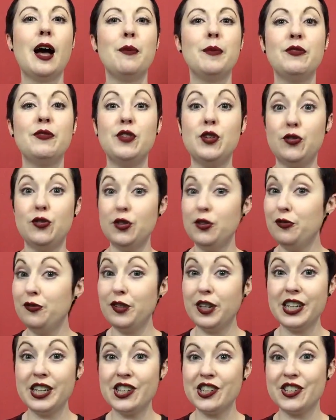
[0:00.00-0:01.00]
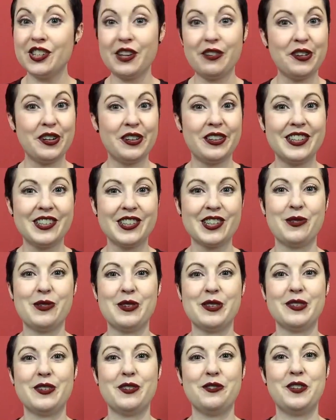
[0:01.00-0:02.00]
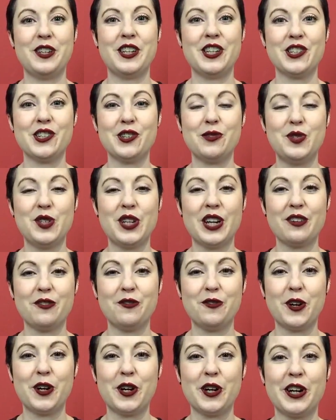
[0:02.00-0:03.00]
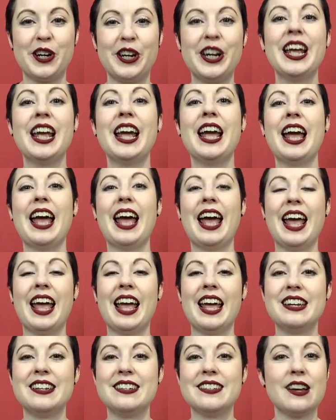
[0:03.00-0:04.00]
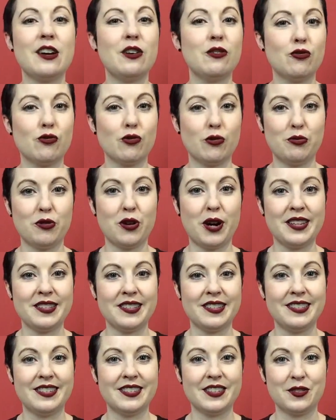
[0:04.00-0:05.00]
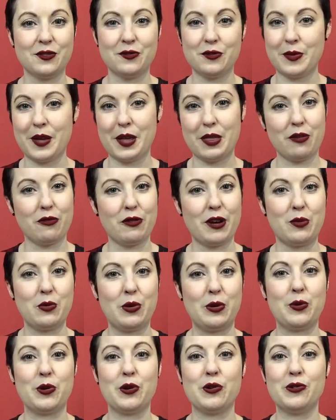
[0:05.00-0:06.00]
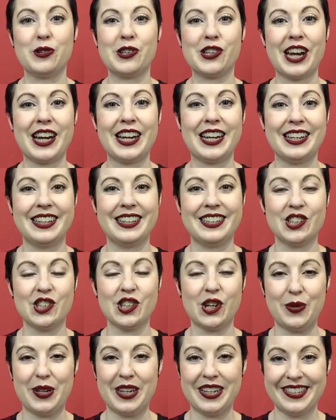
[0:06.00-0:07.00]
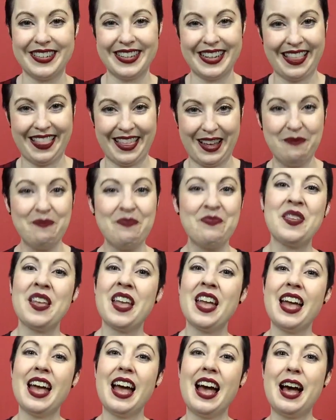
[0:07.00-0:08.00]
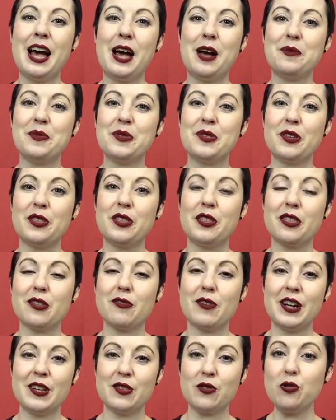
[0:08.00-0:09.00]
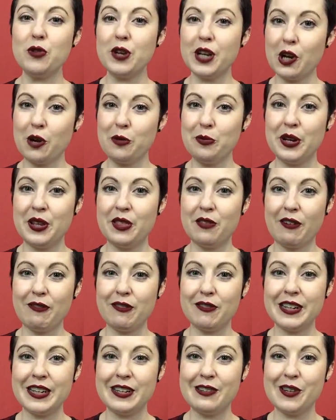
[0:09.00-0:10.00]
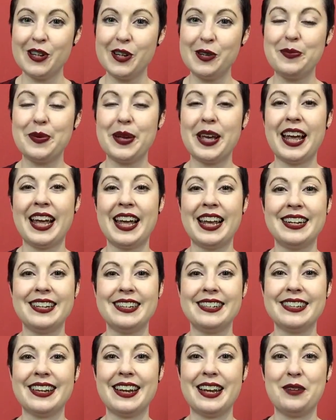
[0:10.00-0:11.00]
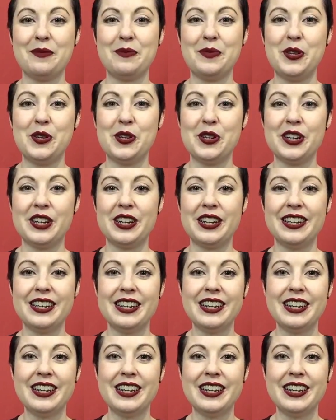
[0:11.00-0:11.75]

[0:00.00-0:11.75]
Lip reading: If you do finish, definitely show us your finished object photo, and I'll draw prizes just from that thread where we're all chatting and showing together. So the thread is already open in the Ravelry group, and you can